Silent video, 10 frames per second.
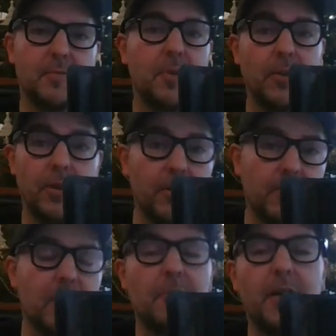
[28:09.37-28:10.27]
By the way, those
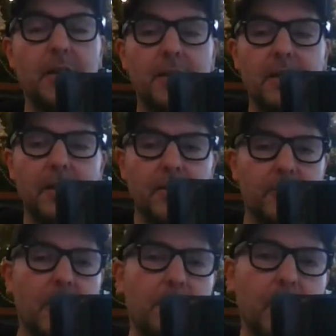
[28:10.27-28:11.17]
aren't my
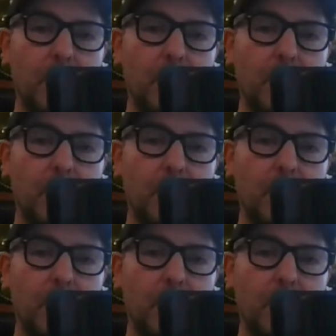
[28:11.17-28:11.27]
those aren't my